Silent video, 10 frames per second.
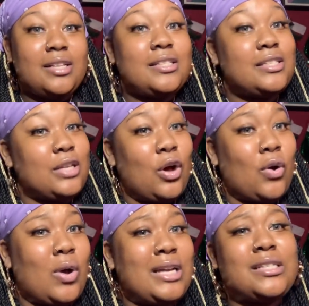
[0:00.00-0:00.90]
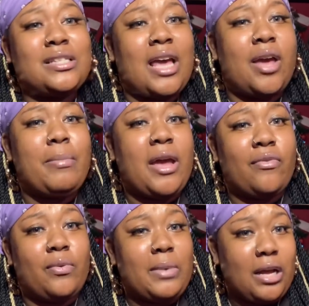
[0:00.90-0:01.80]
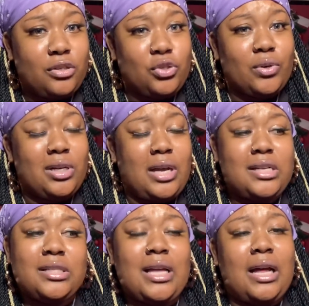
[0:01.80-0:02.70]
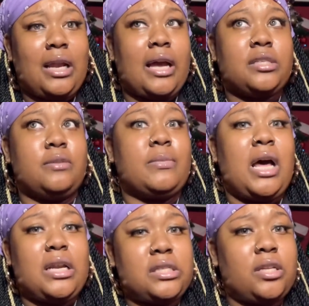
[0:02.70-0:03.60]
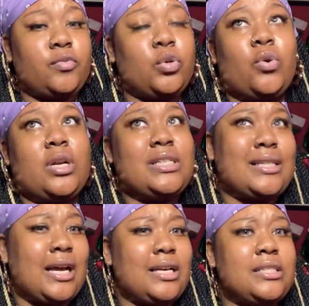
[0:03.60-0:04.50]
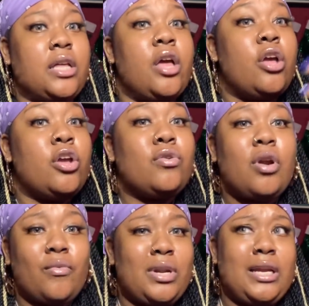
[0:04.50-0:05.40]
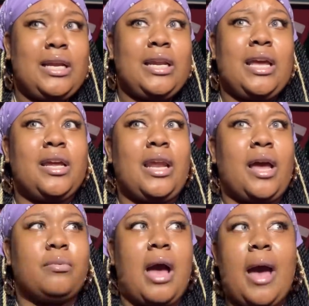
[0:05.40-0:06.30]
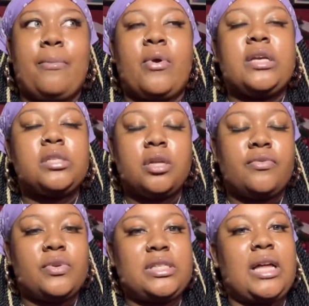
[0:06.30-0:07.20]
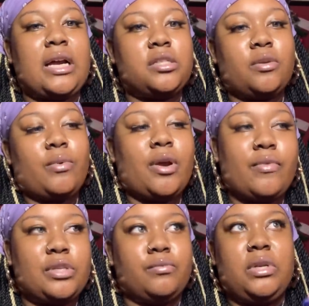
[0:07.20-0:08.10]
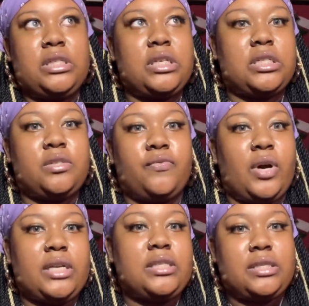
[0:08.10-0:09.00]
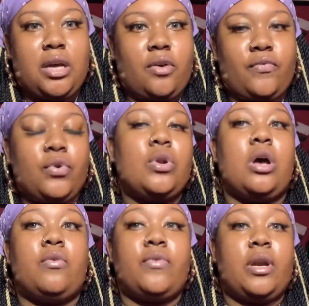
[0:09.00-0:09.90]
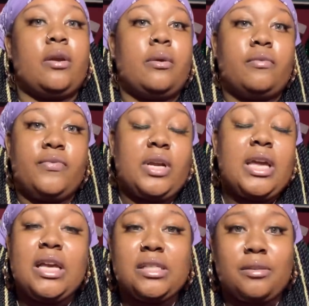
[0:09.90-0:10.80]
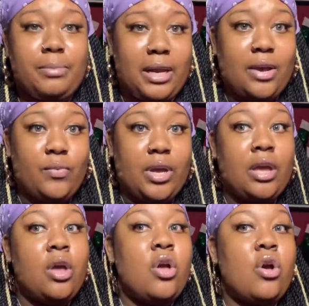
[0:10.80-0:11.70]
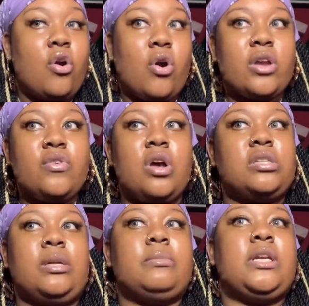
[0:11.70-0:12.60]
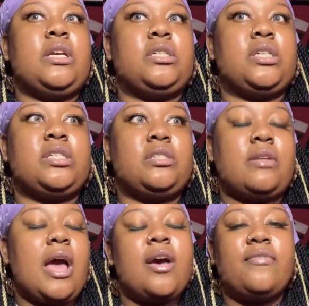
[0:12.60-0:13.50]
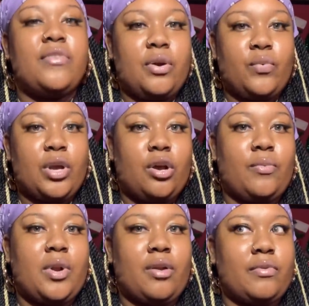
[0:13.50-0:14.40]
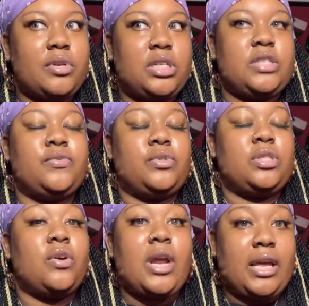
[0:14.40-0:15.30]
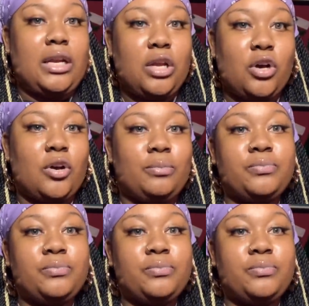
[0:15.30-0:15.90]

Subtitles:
So I just came back from Dollar Tree. I just got like some dollar stuff to go in the stockings. You don't really need to get like high price stuff for stockings or whatever. It's really just fun stuff, you know, for the kids to play with, or you know, something to just have fun with or whatever, just so they can love.